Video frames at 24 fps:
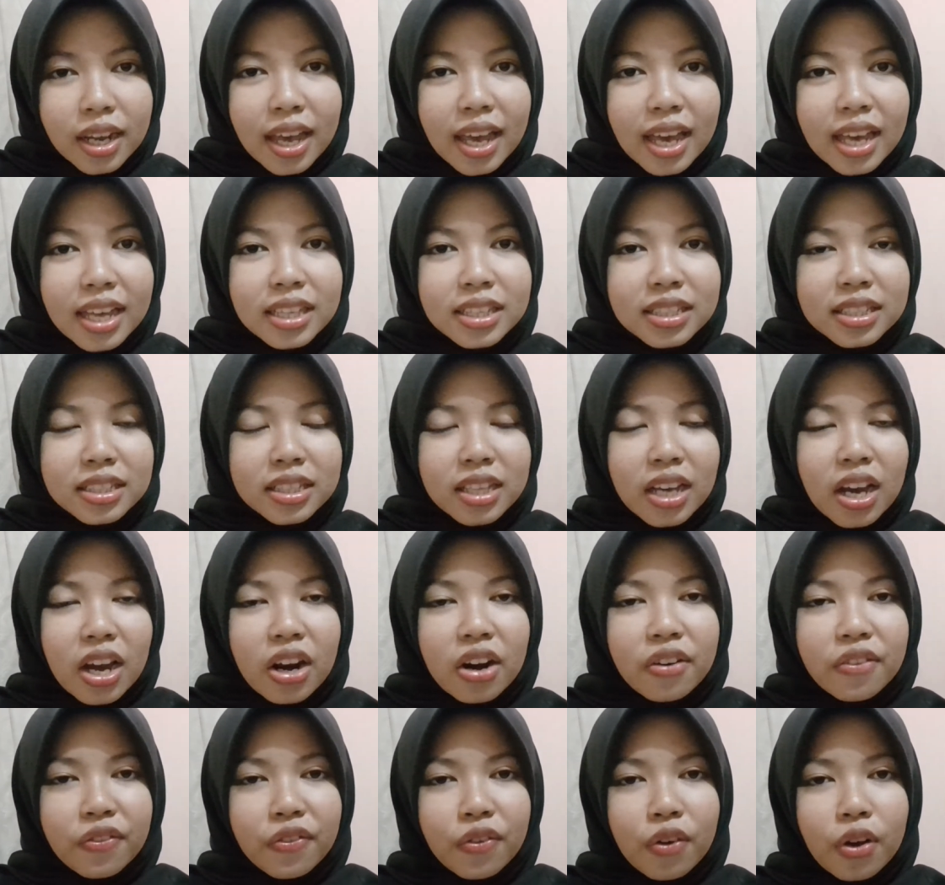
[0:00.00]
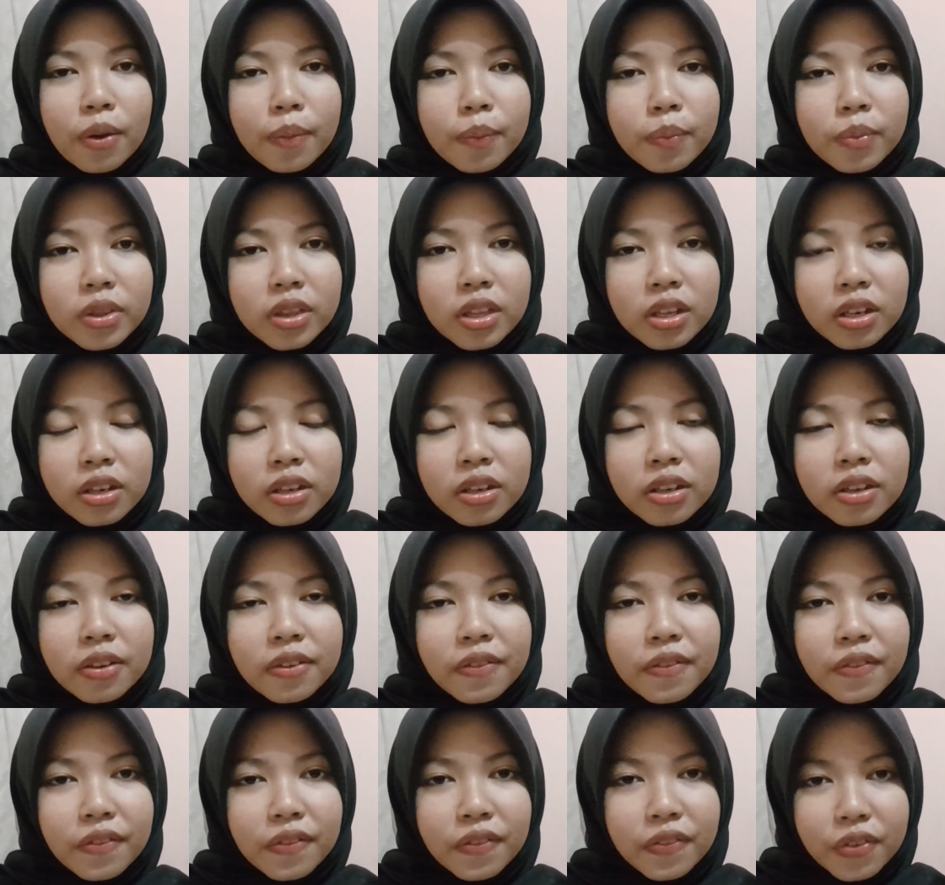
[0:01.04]
and start from the
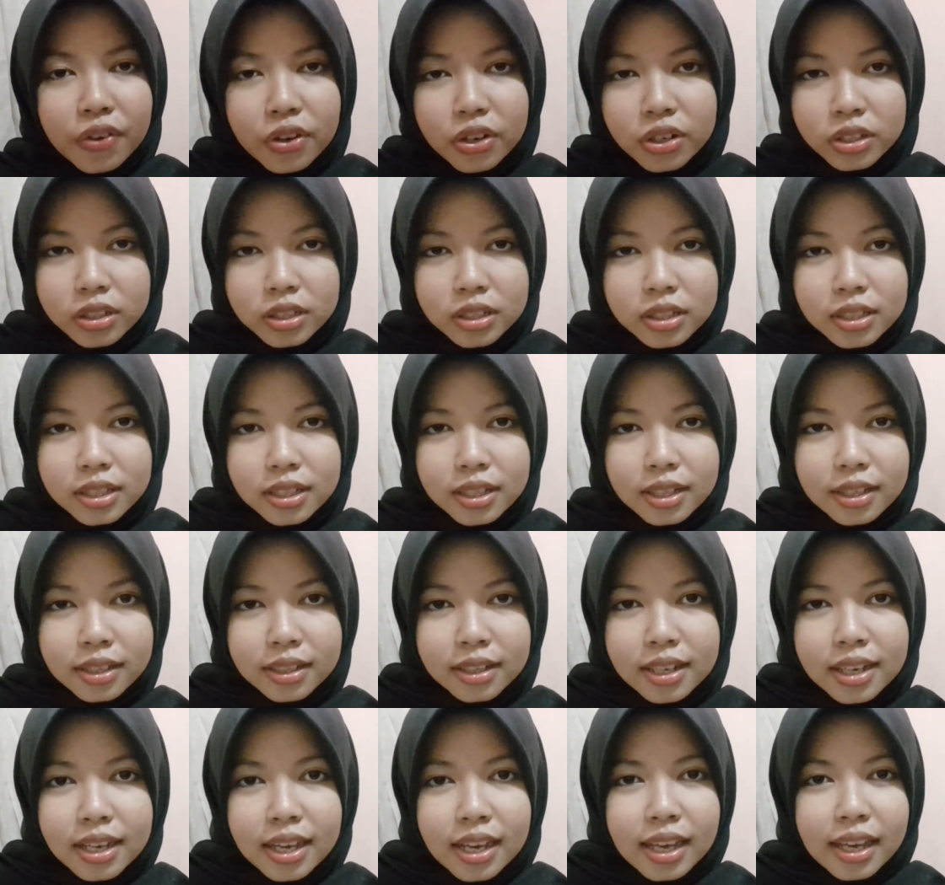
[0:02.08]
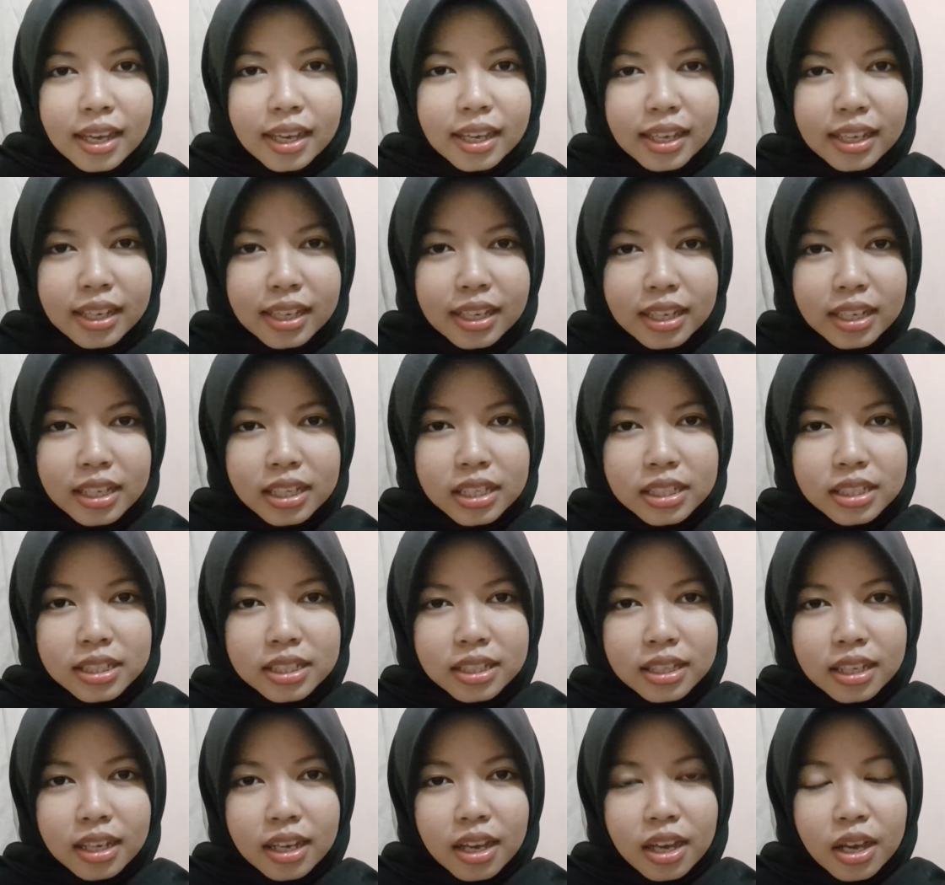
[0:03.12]
first
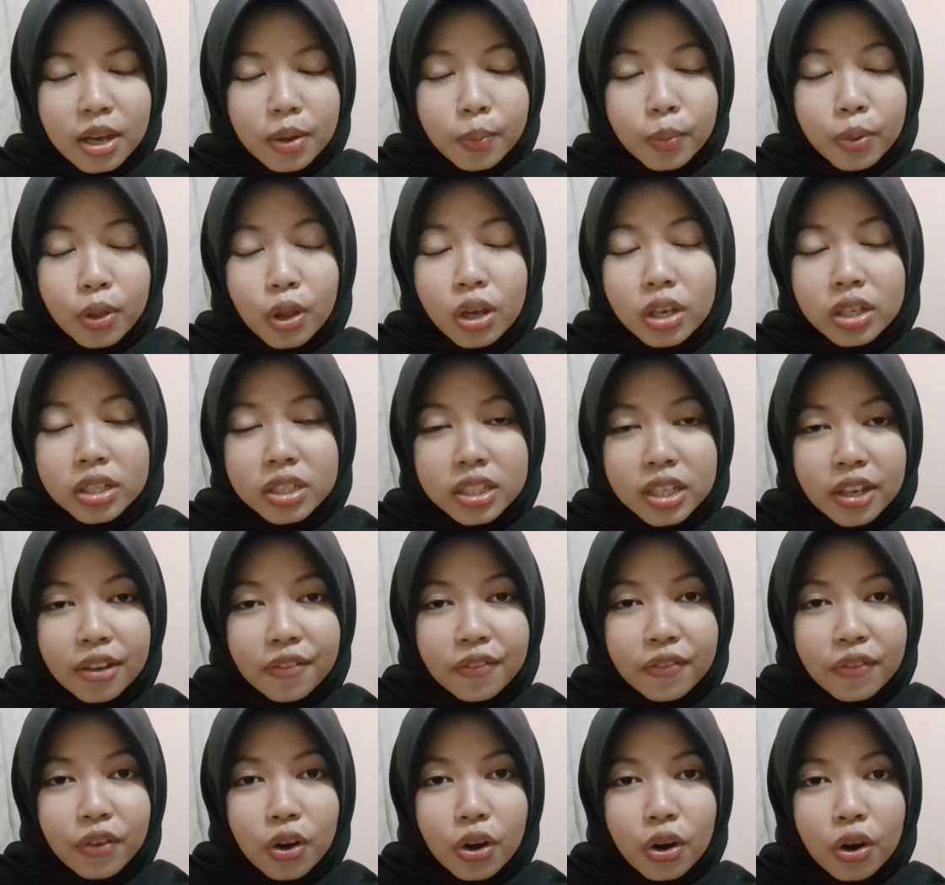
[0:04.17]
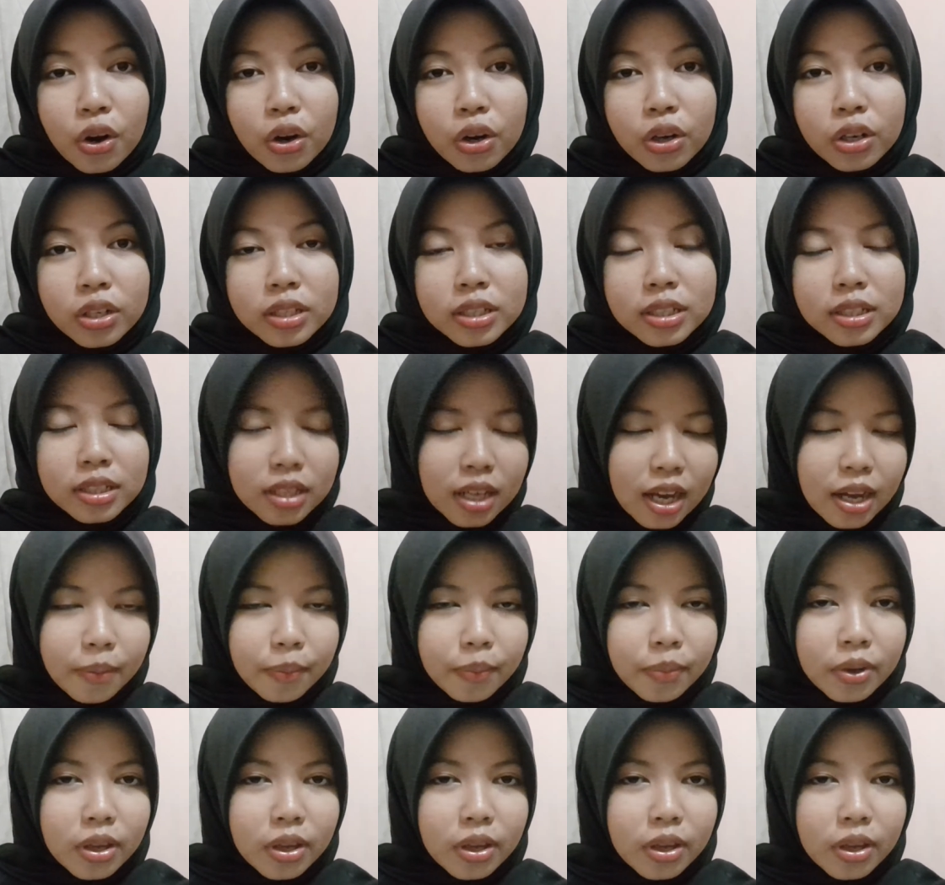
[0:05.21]
is plosive or stop,